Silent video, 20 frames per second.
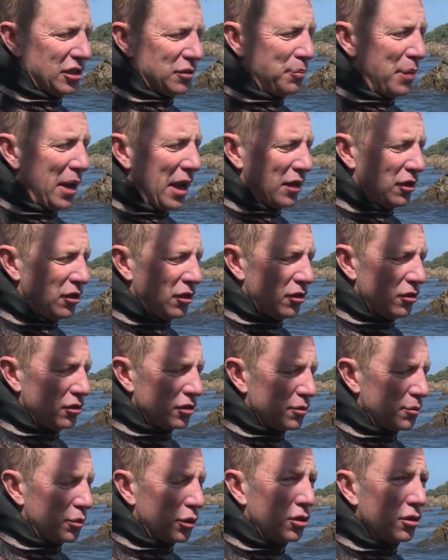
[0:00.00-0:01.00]
it's bad
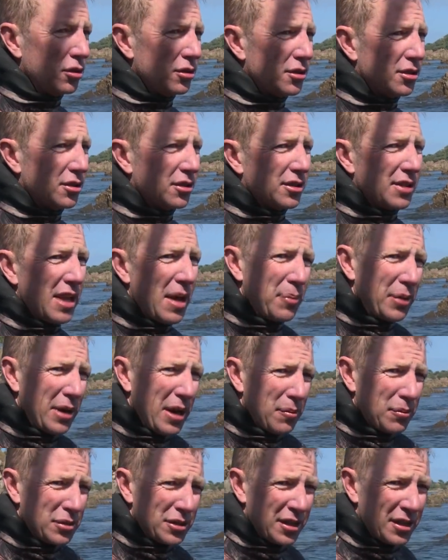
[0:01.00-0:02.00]
news. Because snapper
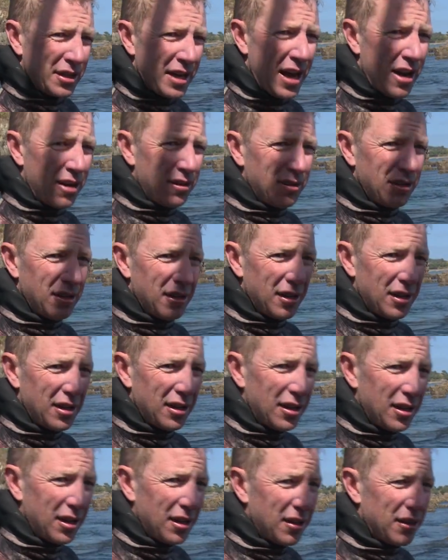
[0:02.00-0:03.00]
numbers are down,
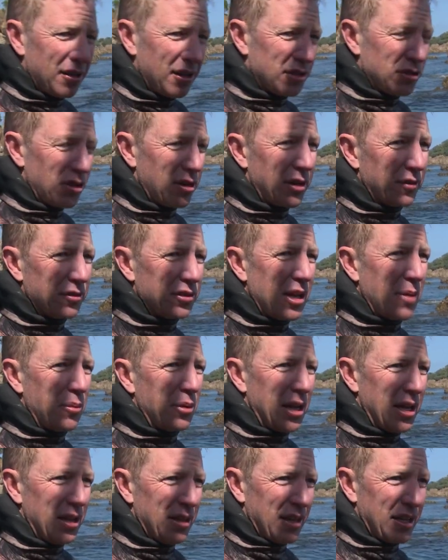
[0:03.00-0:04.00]
there's not enough snapper
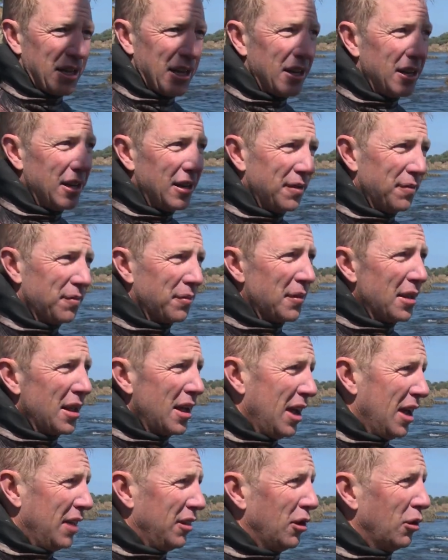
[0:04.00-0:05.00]
to eat the kina,
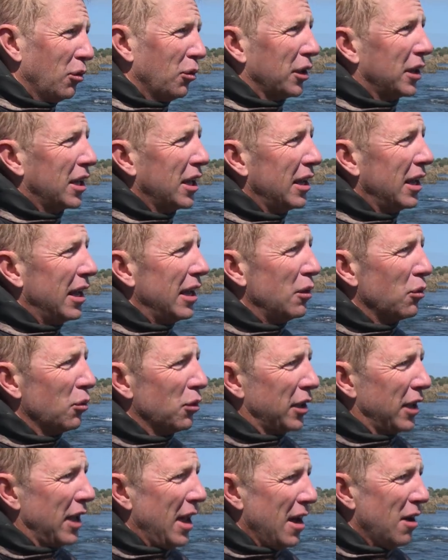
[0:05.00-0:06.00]
and then all the kina eat all
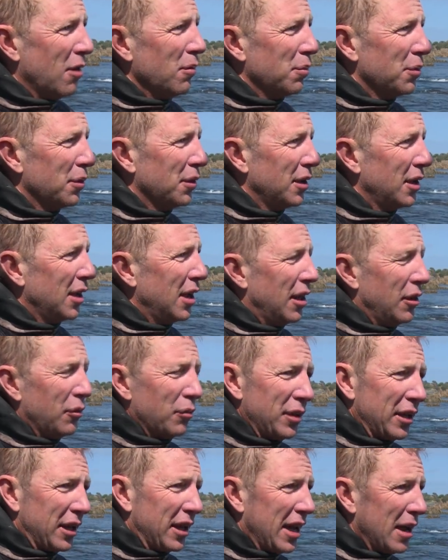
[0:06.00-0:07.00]
the kelp, and
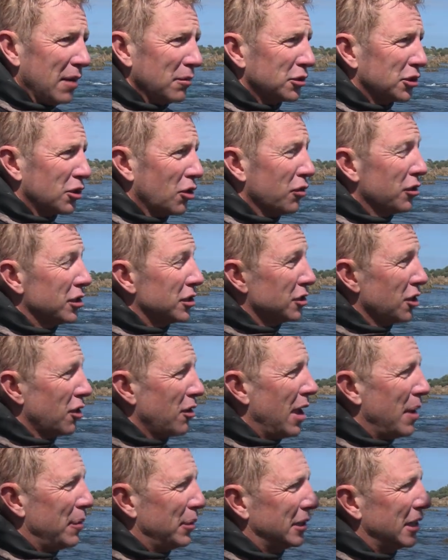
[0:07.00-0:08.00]
when the kelp's gone, there's no
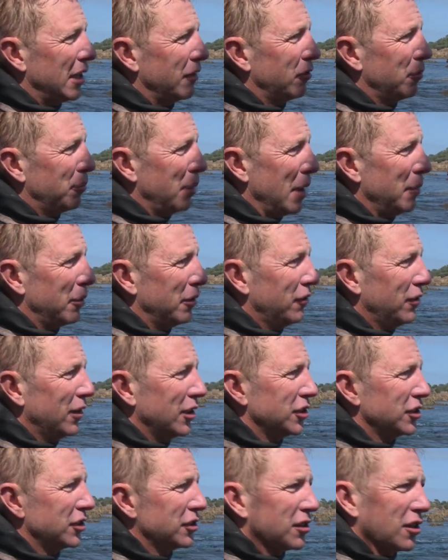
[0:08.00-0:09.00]
habitat for baby
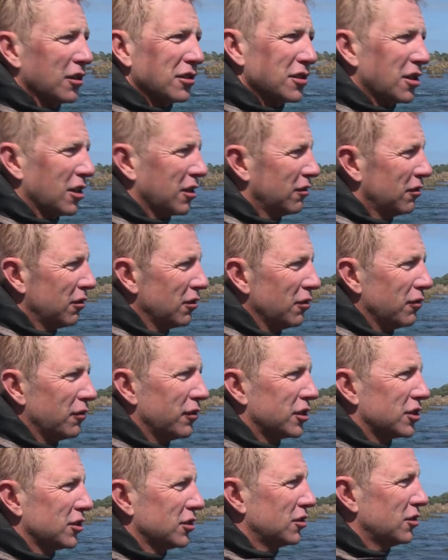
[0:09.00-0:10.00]
fish. So it's like a real
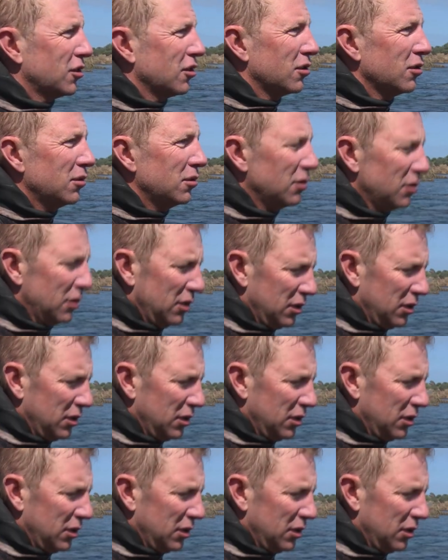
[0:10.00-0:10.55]
vicious circle.